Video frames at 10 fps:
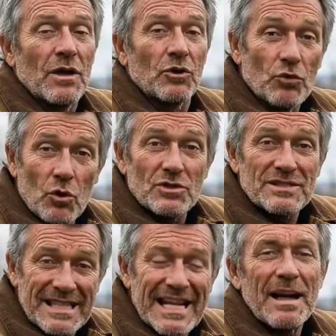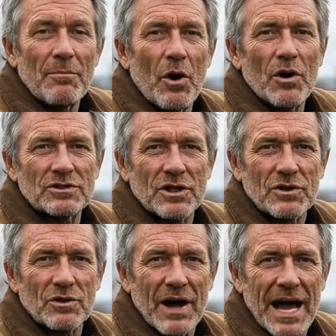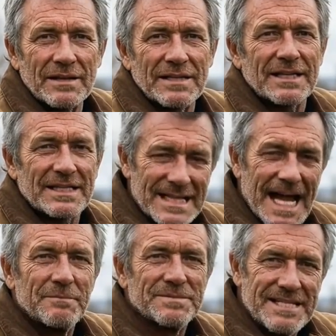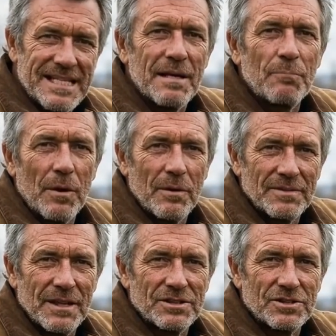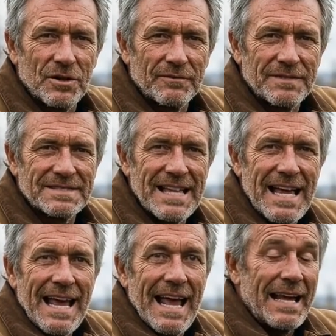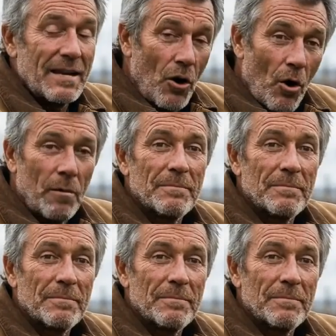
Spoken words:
The roots decompose underground and the tops decompose on the surface, and it all